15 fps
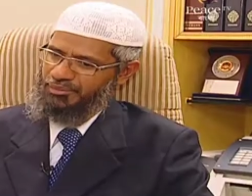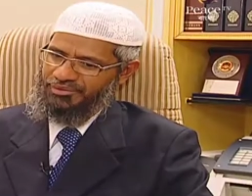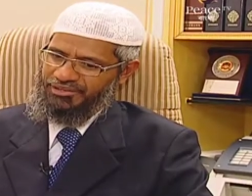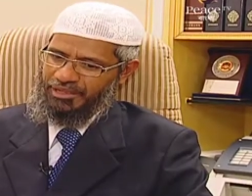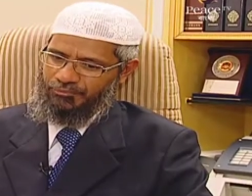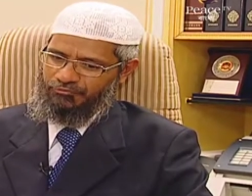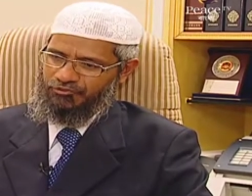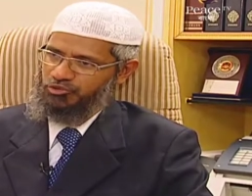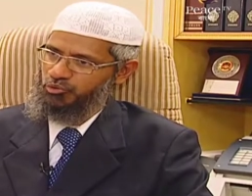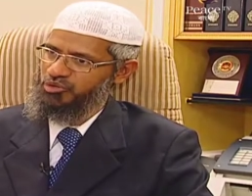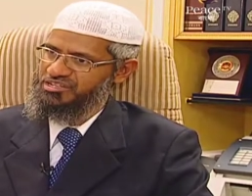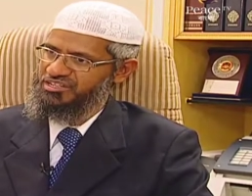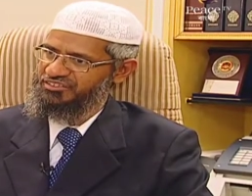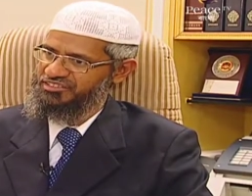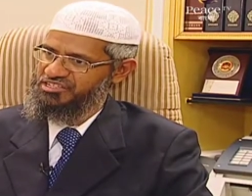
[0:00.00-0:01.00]
maybe kept for the
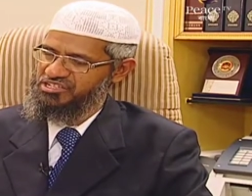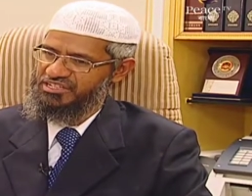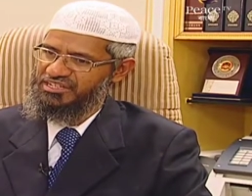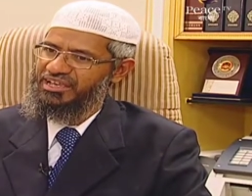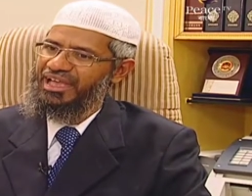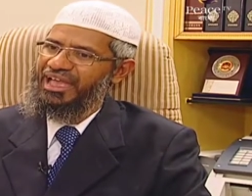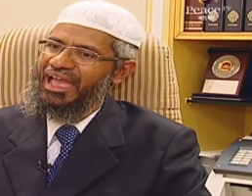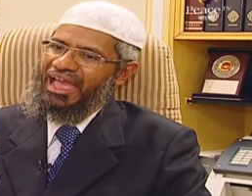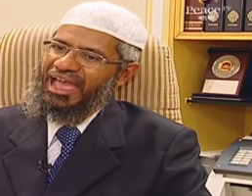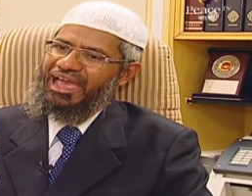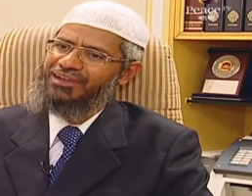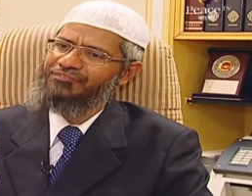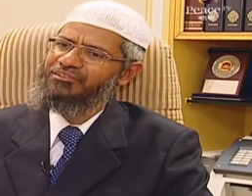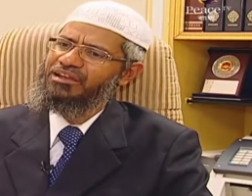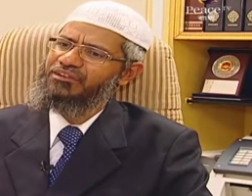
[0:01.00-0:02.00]
question and session.
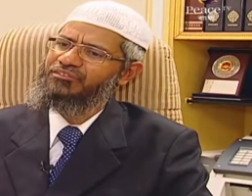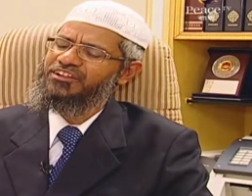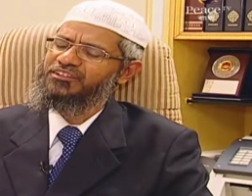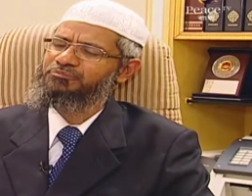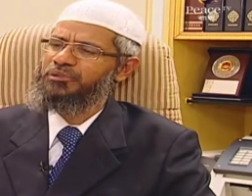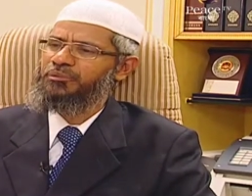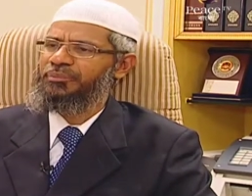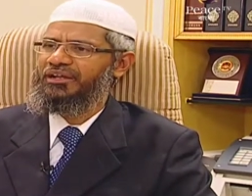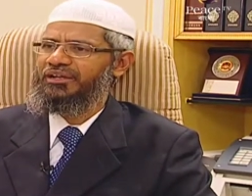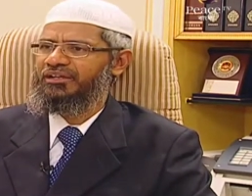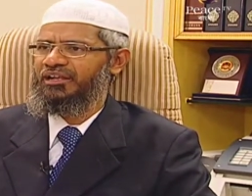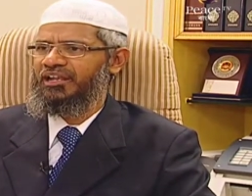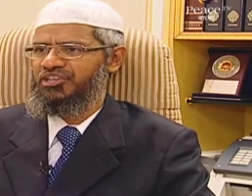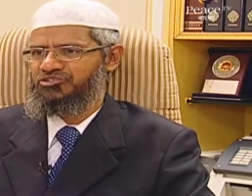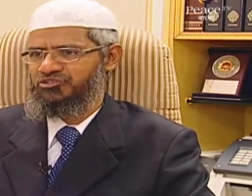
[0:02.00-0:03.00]
And whenever I
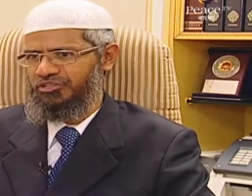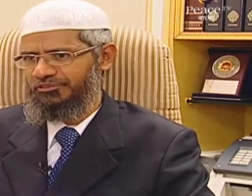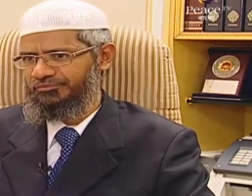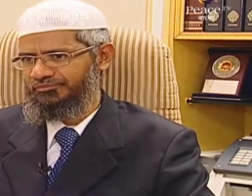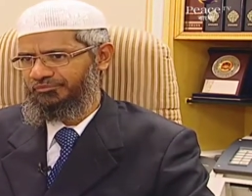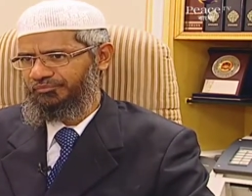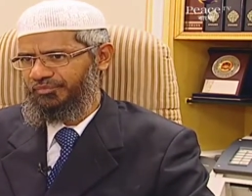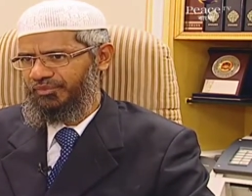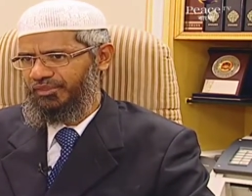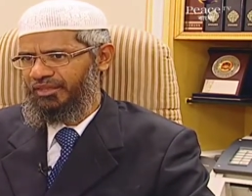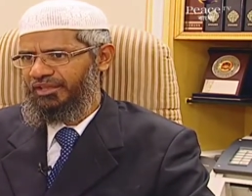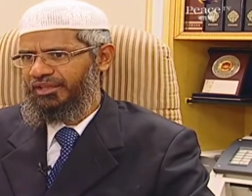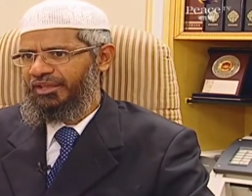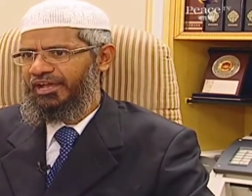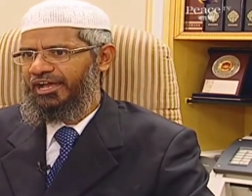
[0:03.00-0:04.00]
prepared a lecture,
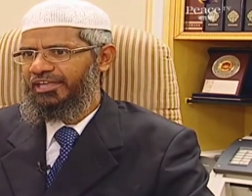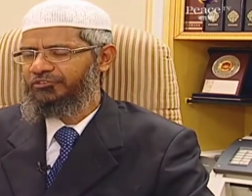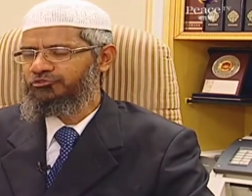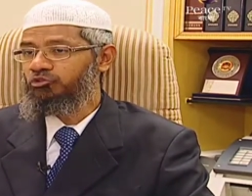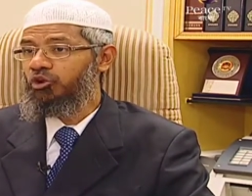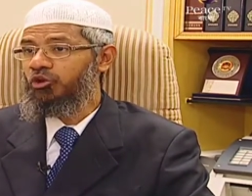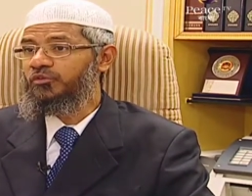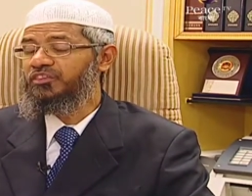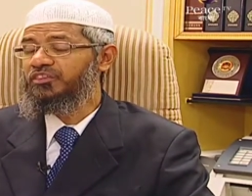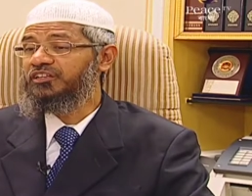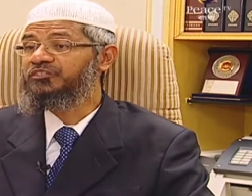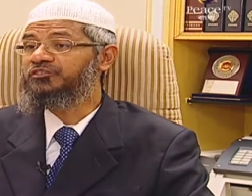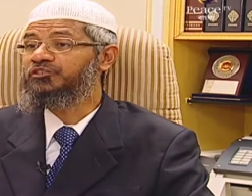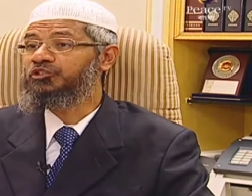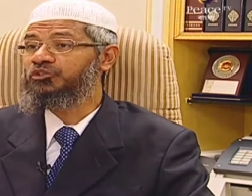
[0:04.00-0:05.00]
I used to
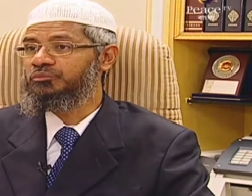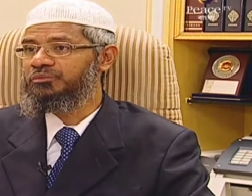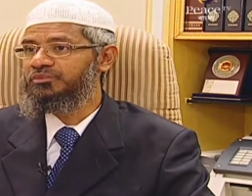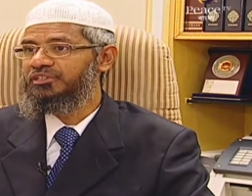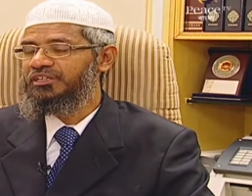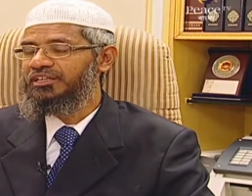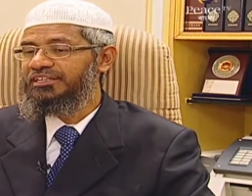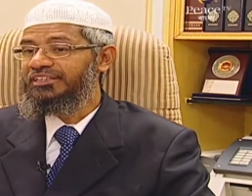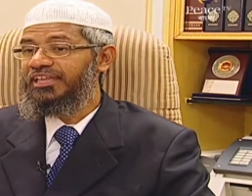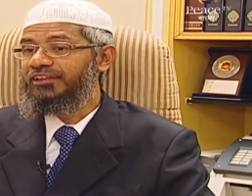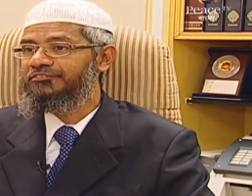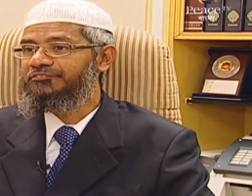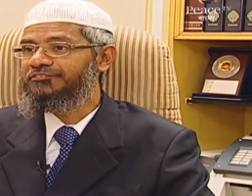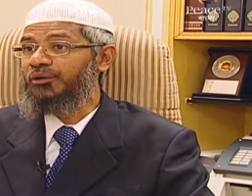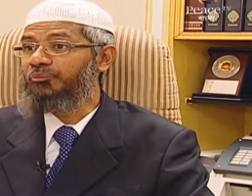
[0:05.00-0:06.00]
always assume
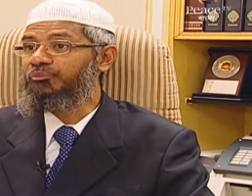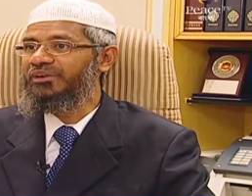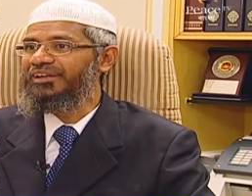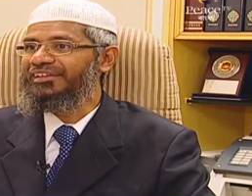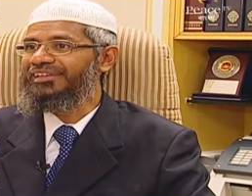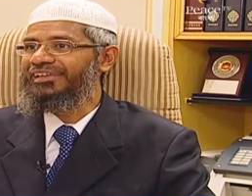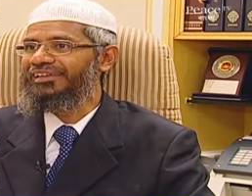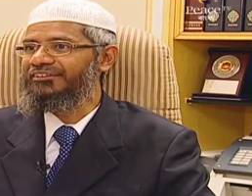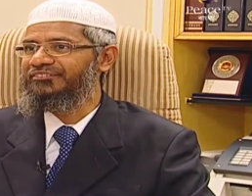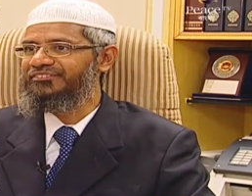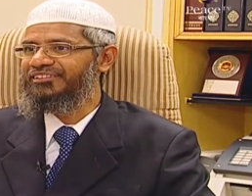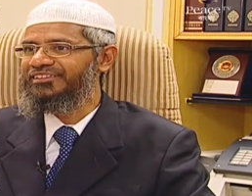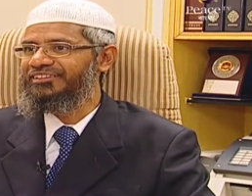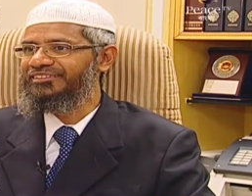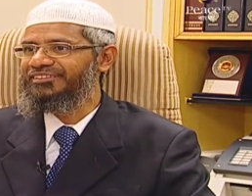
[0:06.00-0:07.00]
that if someone
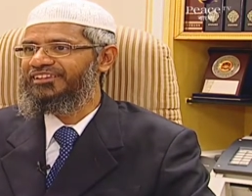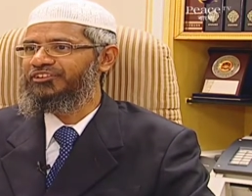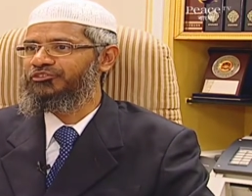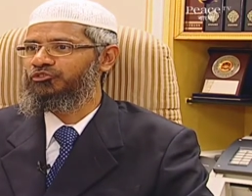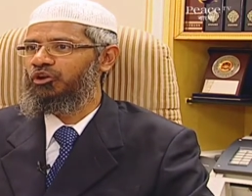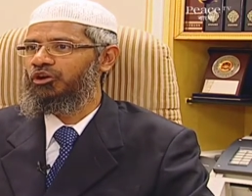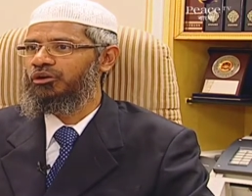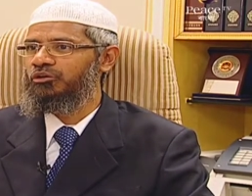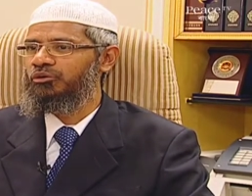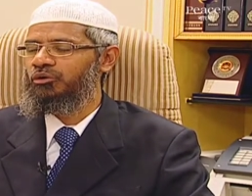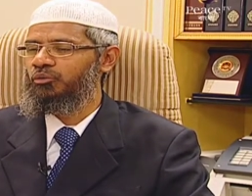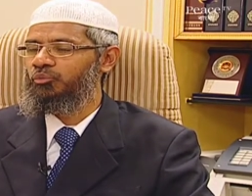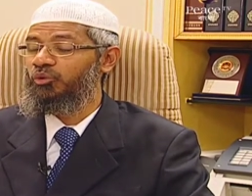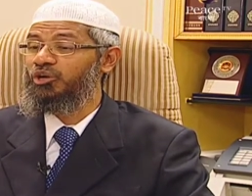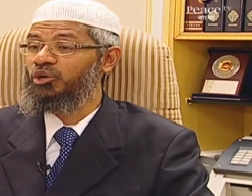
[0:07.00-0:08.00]
gave this
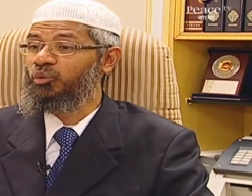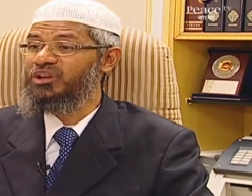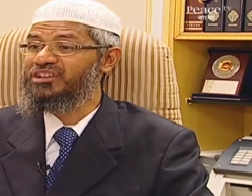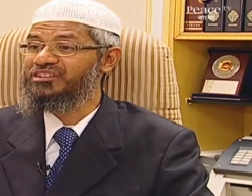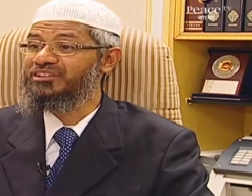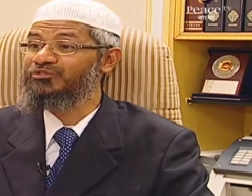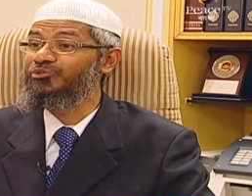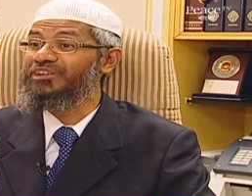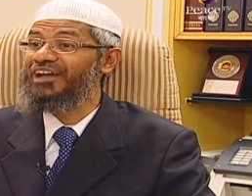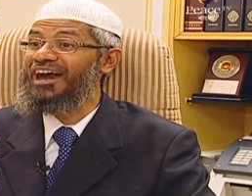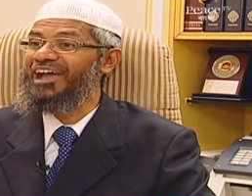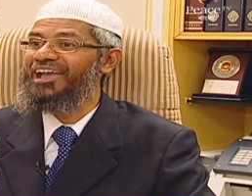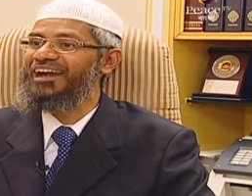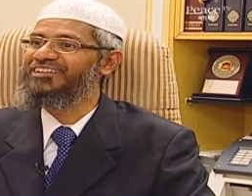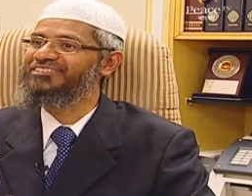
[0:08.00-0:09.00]
talk, what question would
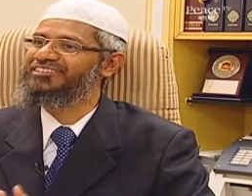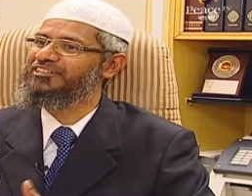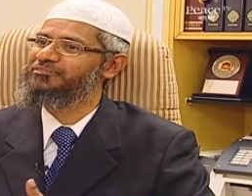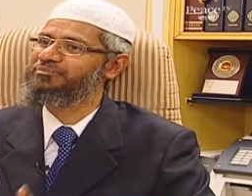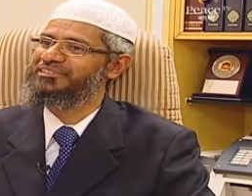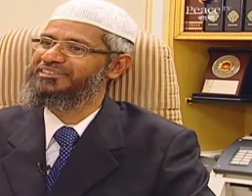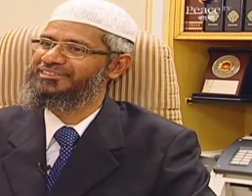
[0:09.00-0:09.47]
I ask that